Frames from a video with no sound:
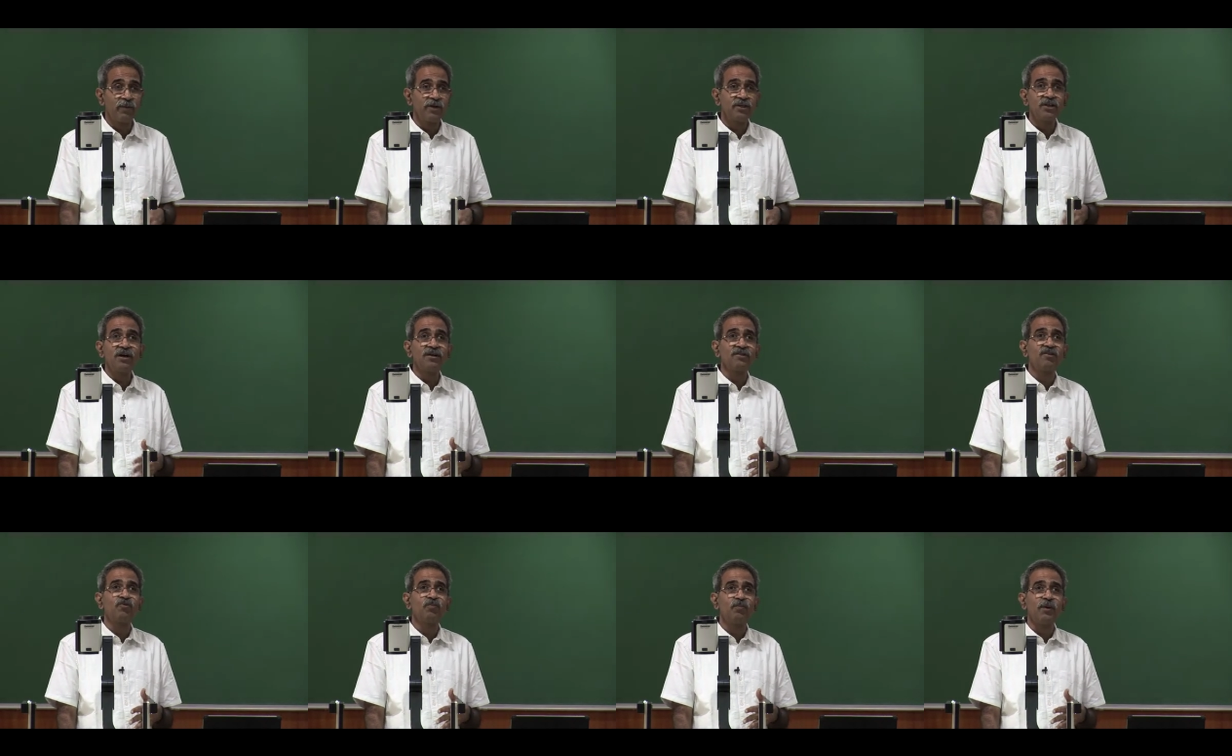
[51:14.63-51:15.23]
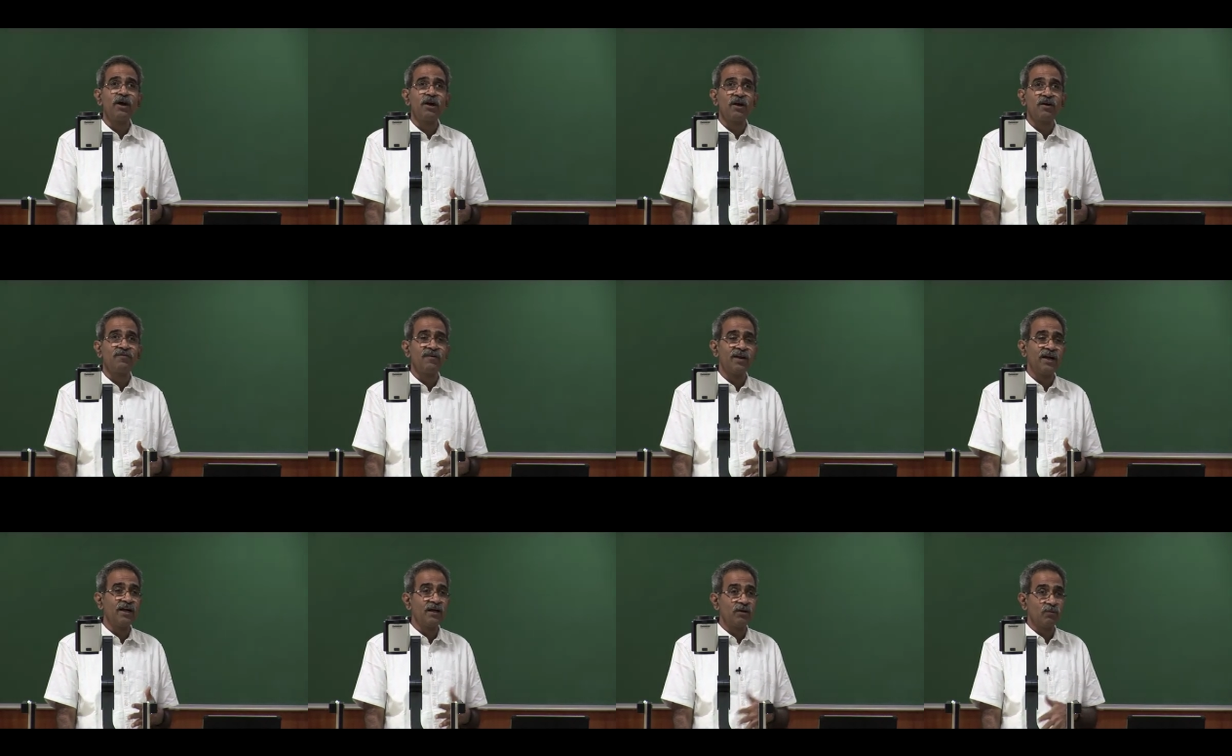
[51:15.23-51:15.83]
measured the speed of
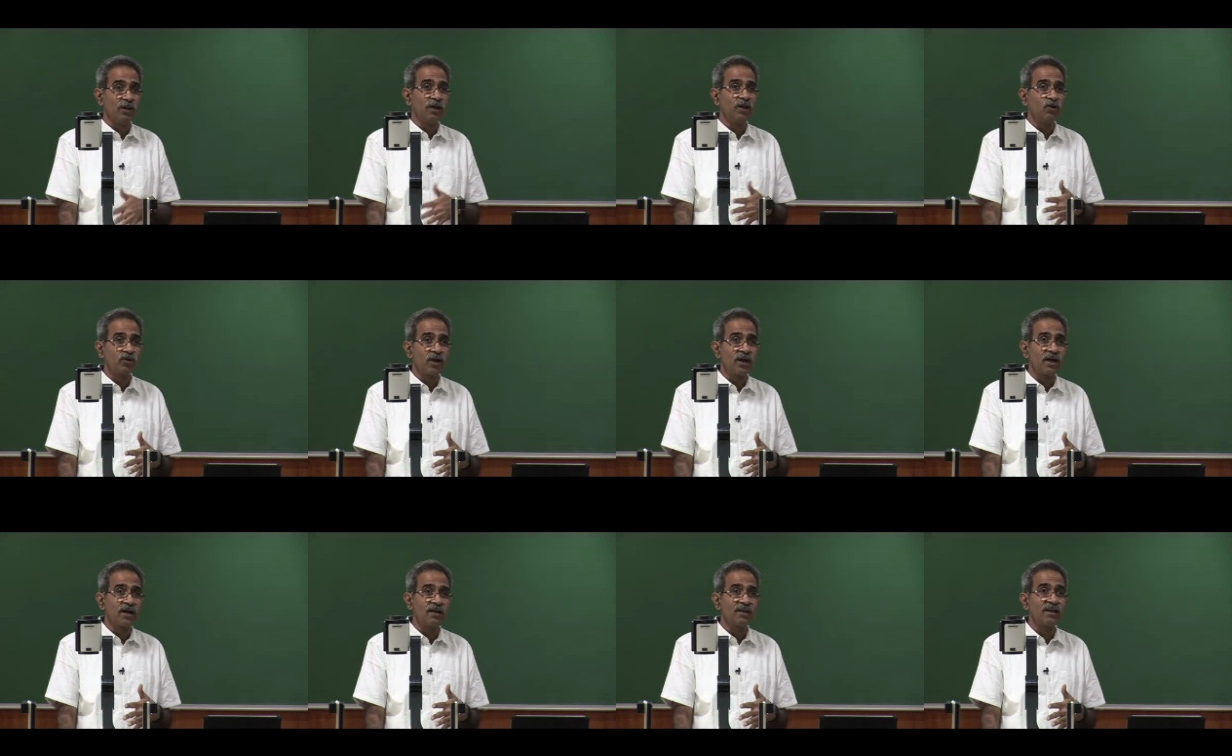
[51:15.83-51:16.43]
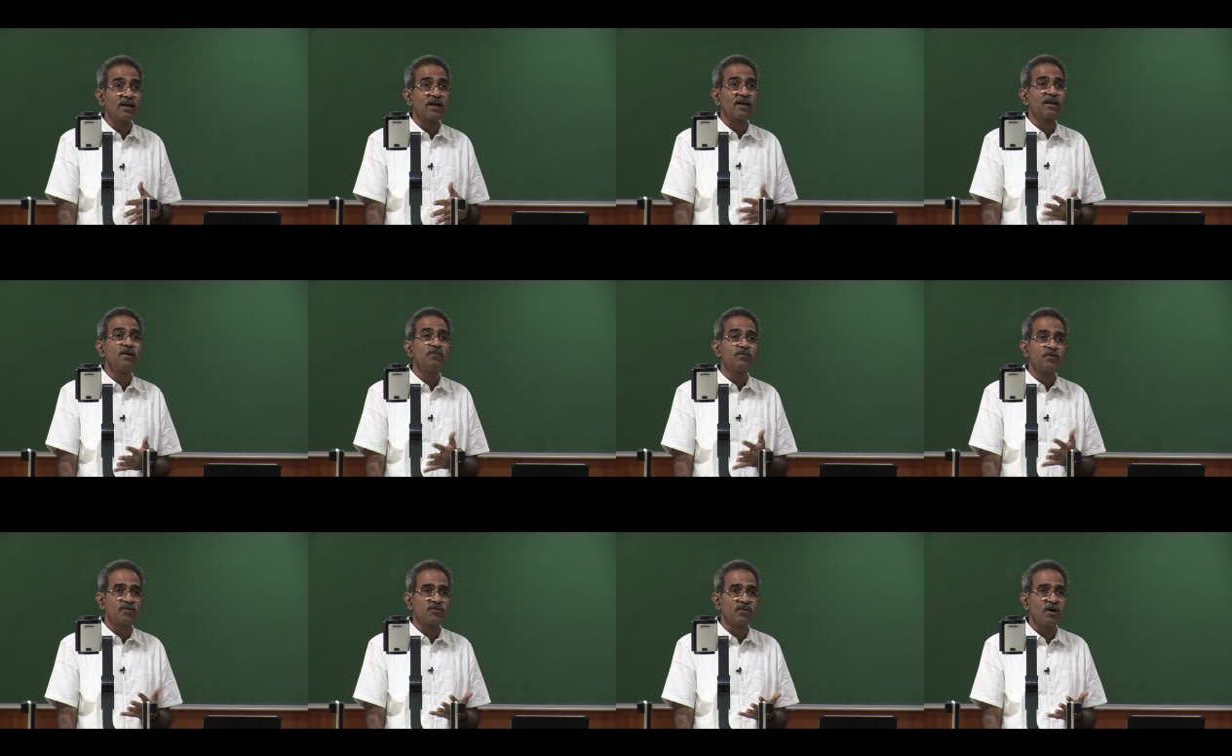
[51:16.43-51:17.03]
light by looking at the
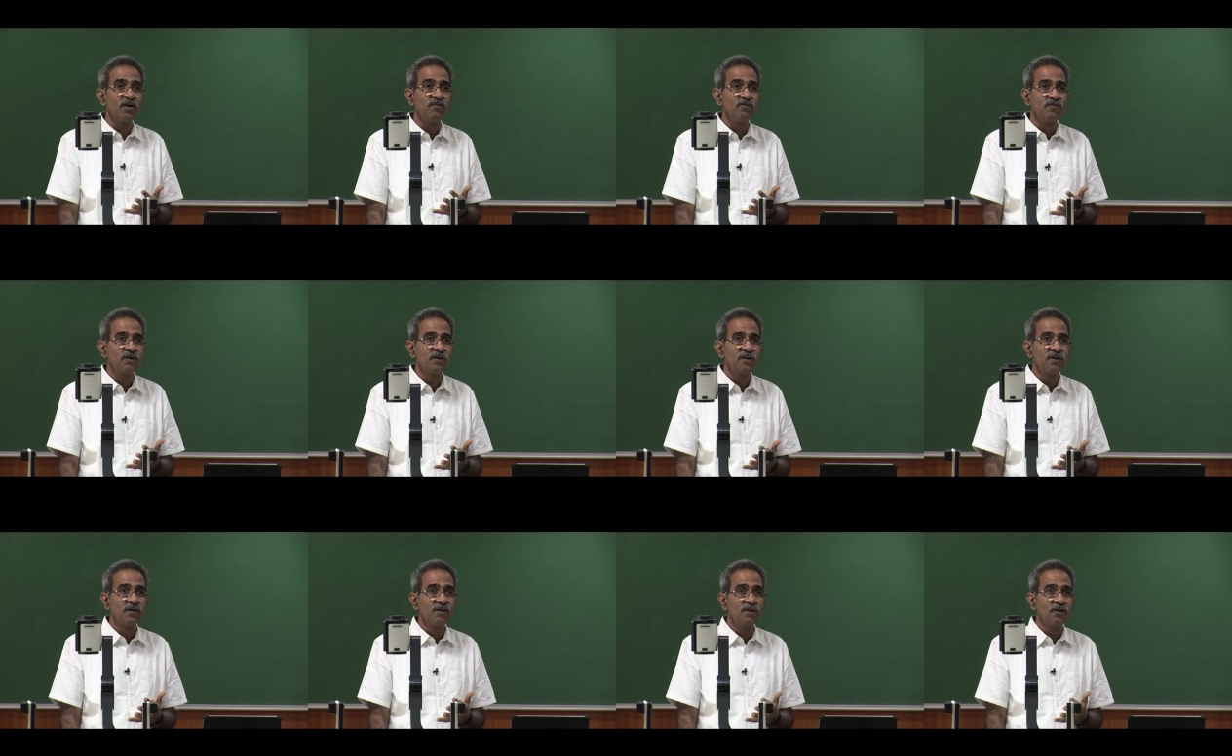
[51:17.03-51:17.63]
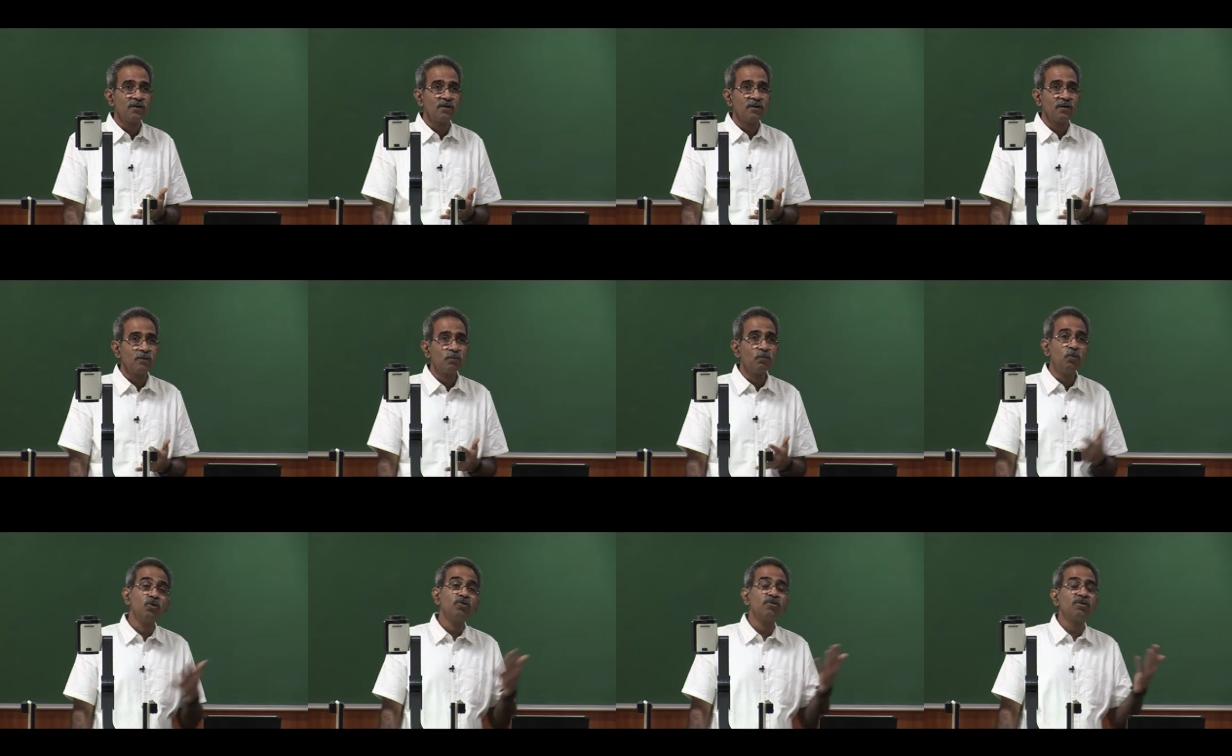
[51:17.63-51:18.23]
eclipses of
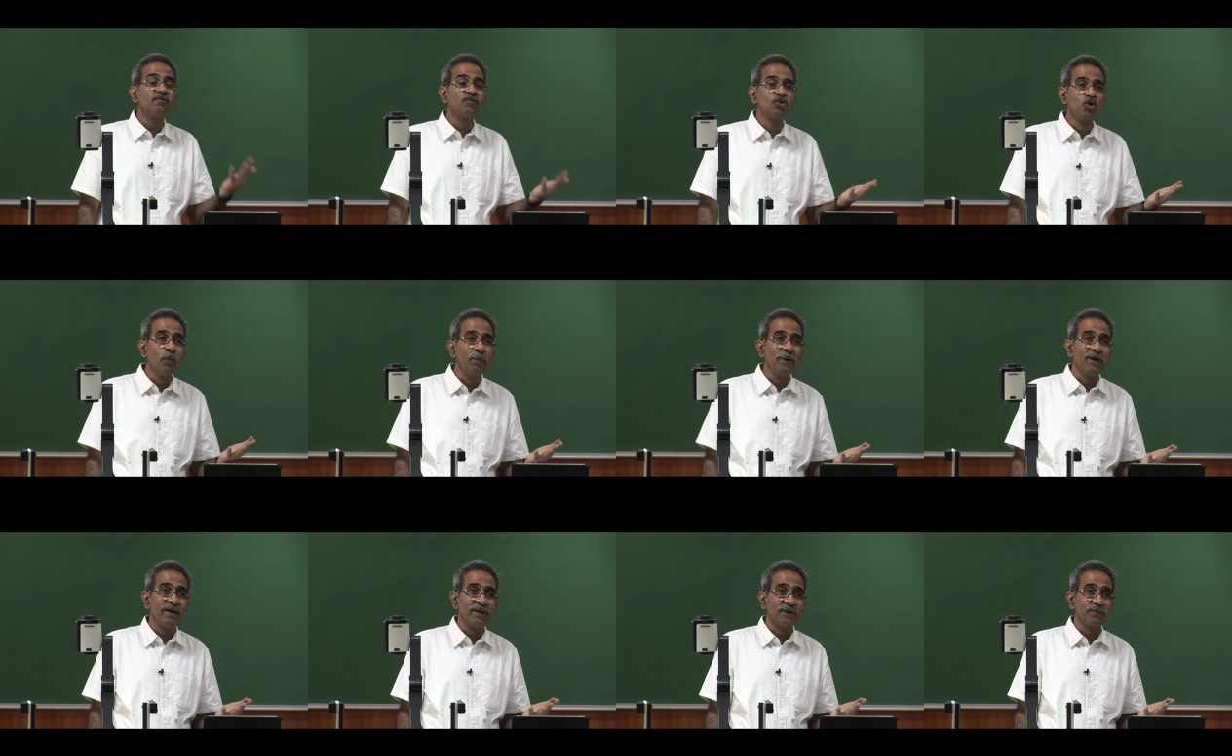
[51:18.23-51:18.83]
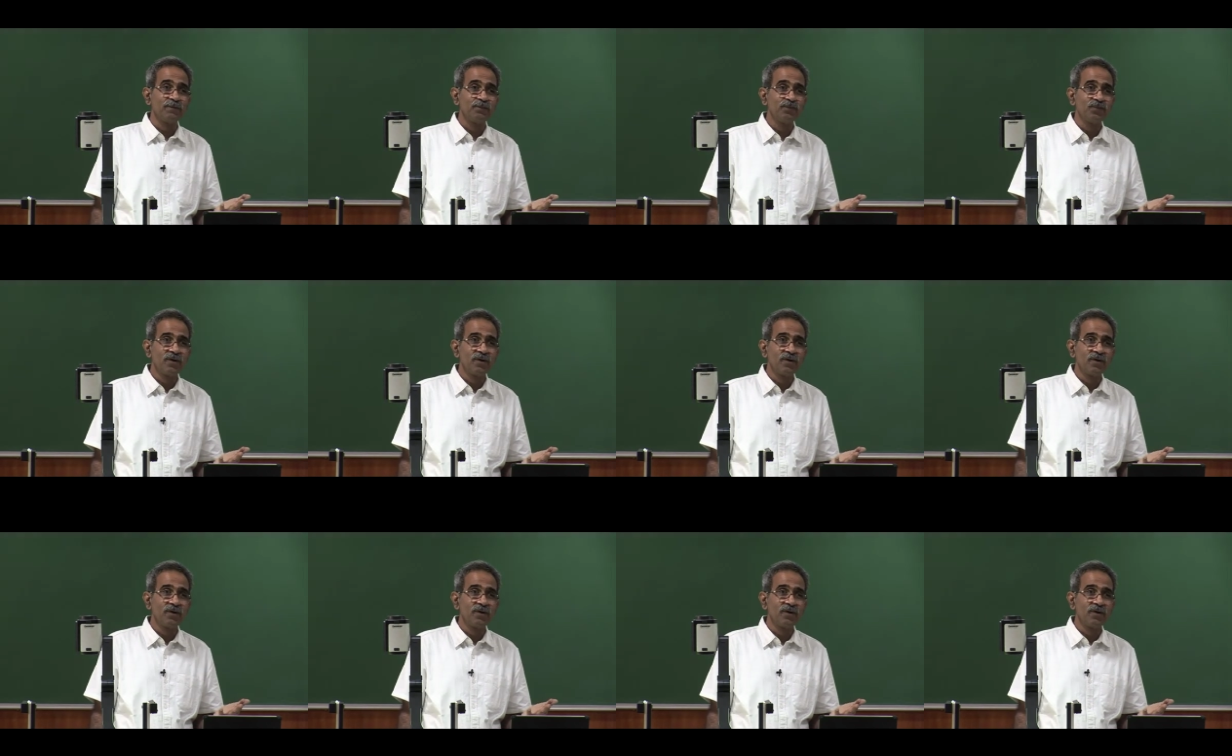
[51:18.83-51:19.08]
moons of Jupiter.